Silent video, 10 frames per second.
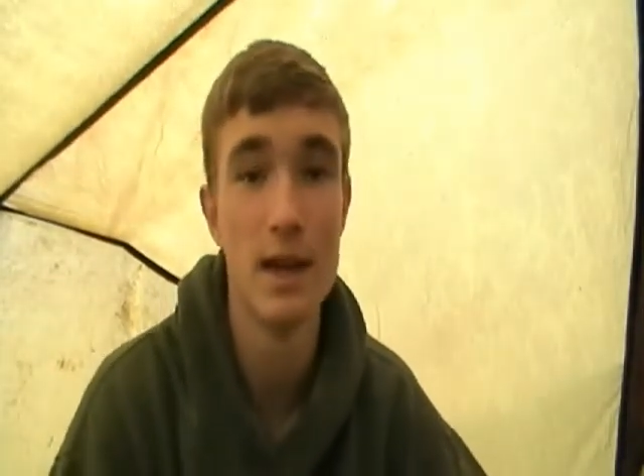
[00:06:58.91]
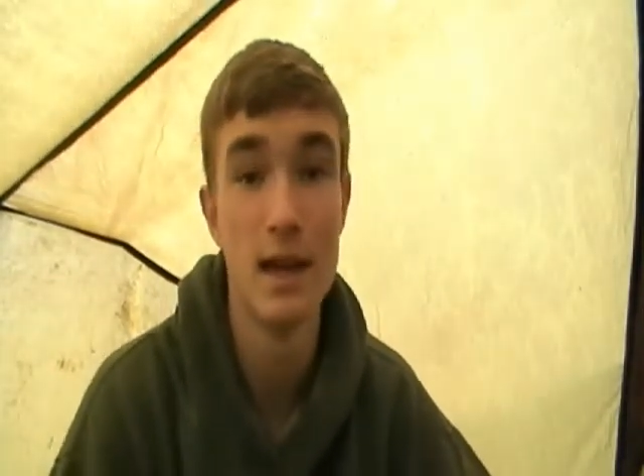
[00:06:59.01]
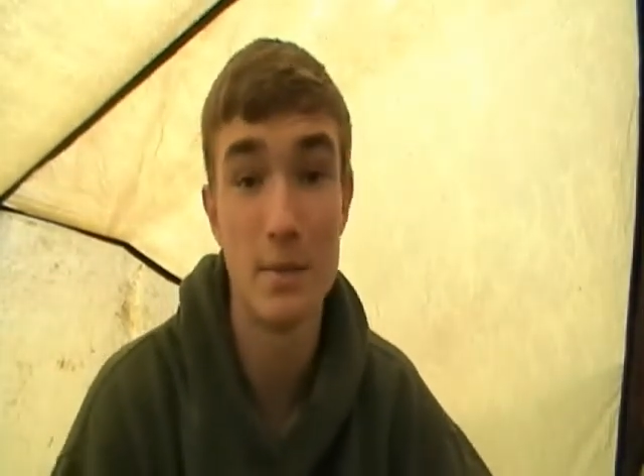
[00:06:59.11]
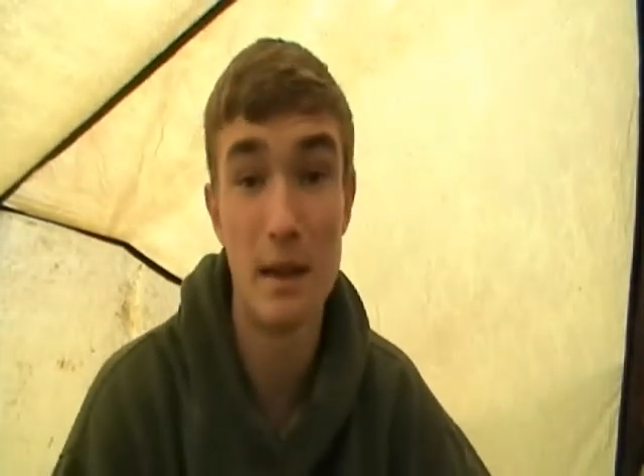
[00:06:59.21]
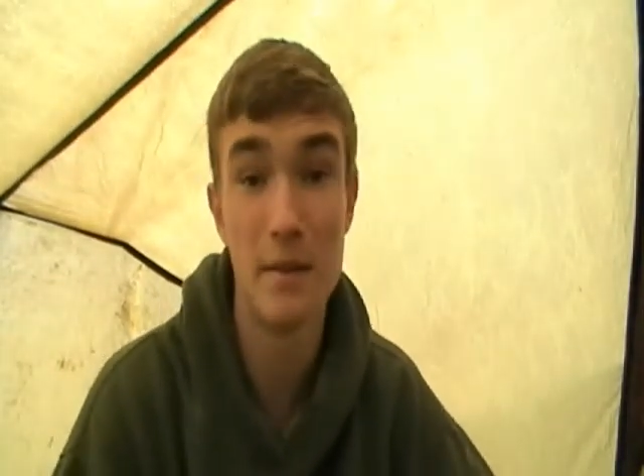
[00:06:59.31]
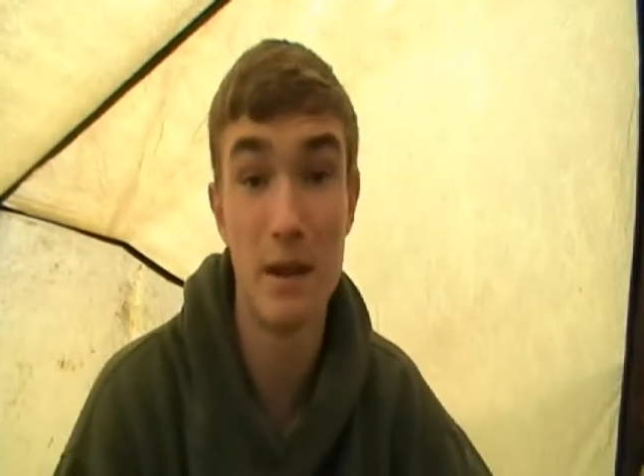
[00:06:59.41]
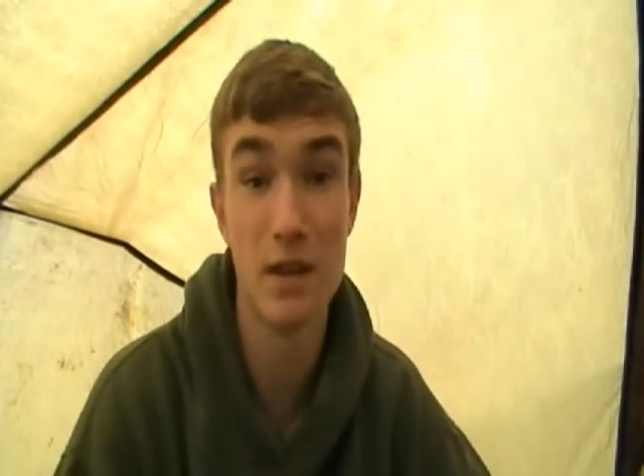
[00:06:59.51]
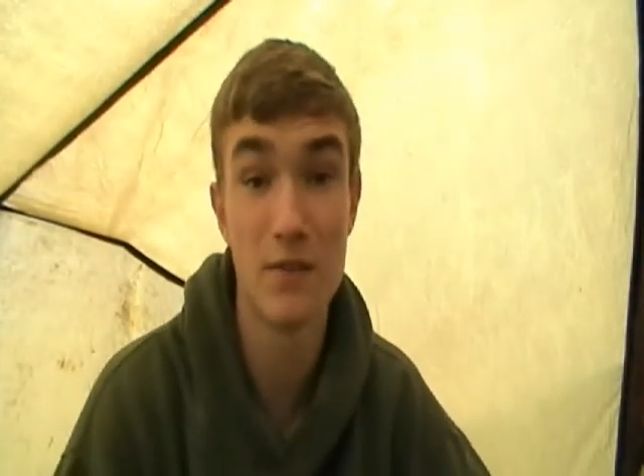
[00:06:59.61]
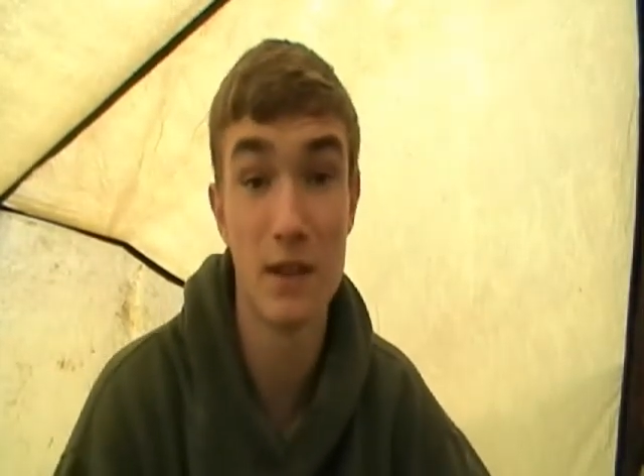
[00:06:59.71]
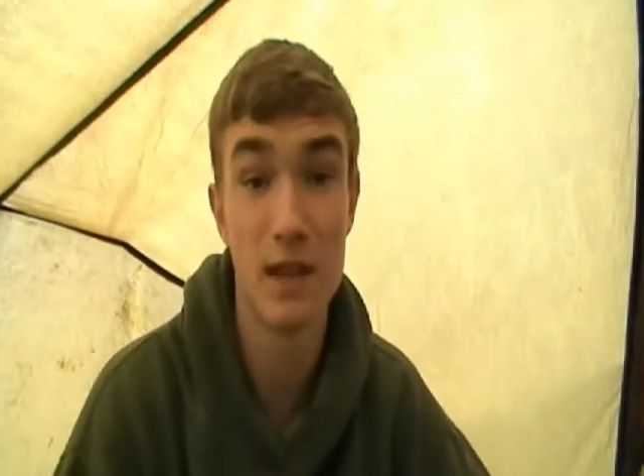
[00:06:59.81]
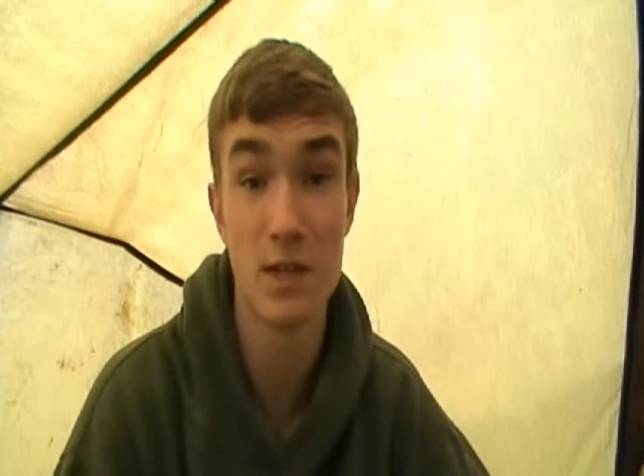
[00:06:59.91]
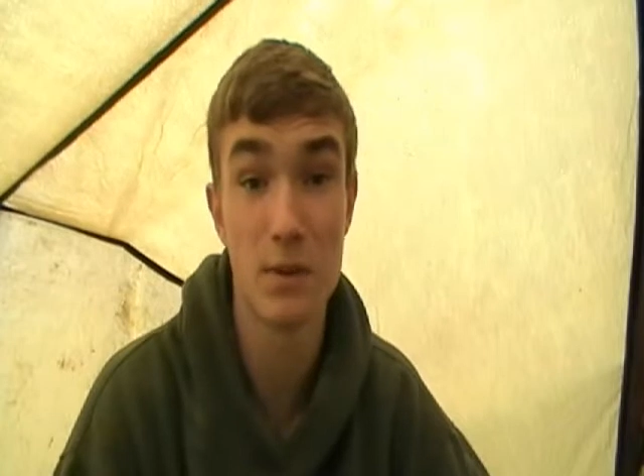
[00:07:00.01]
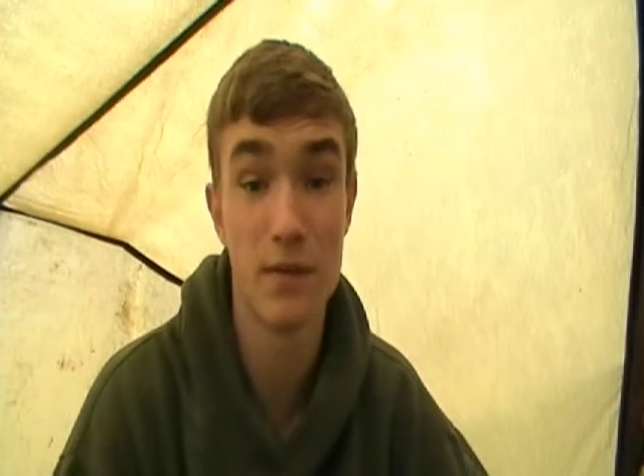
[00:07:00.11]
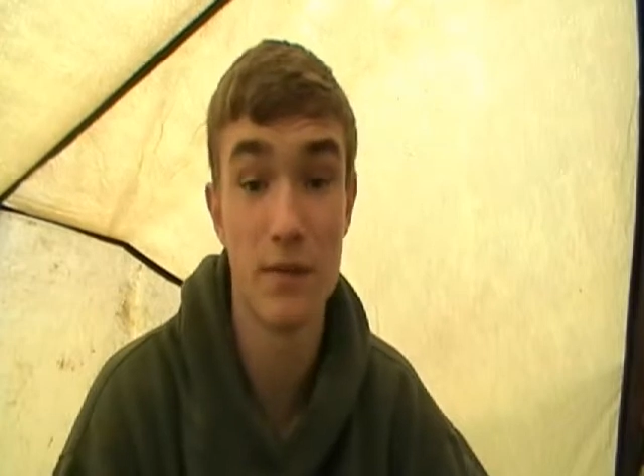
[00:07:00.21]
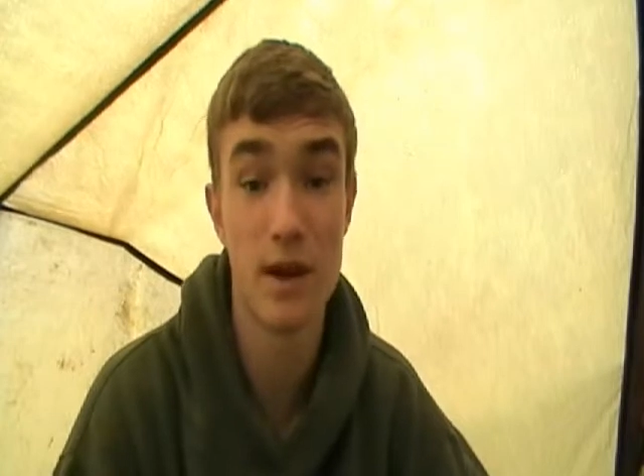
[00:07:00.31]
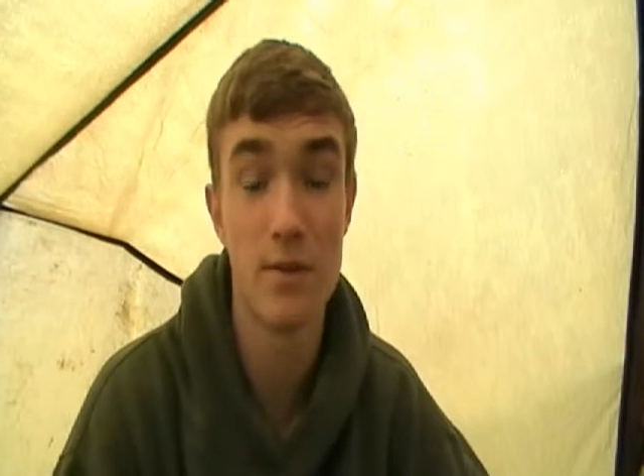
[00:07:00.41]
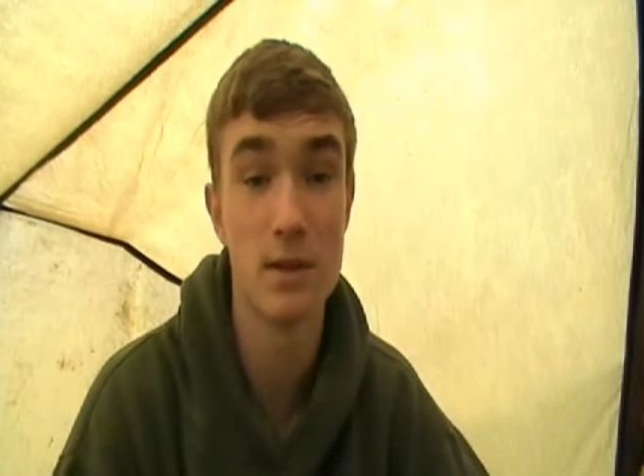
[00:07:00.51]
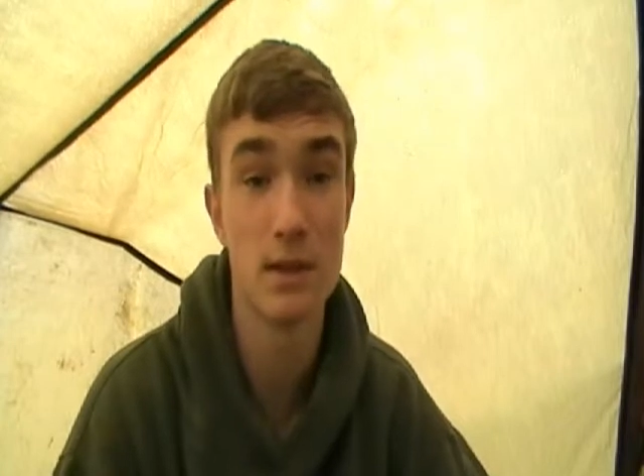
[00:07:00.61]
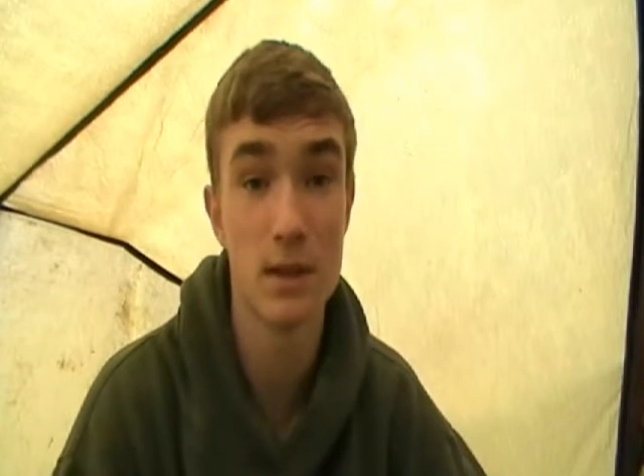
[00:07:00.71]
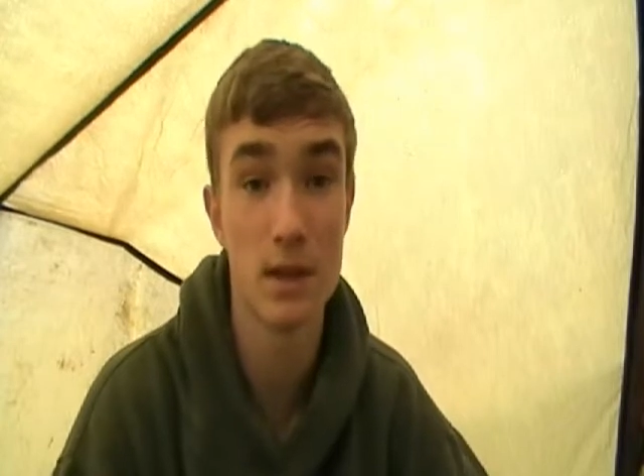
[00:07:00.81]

It's meant to be like this for the next 24 hours.